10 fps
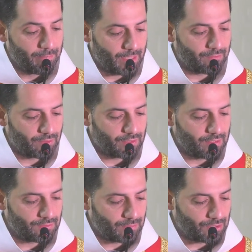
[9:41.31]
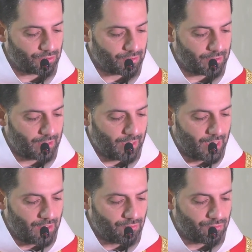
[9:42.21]
But for this mission,
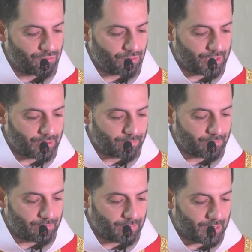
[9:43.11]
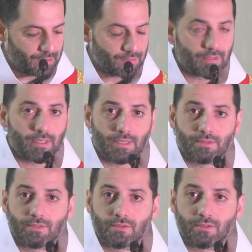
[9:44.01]
freedom is
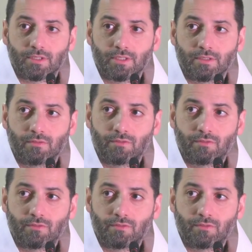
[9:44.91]
necessary.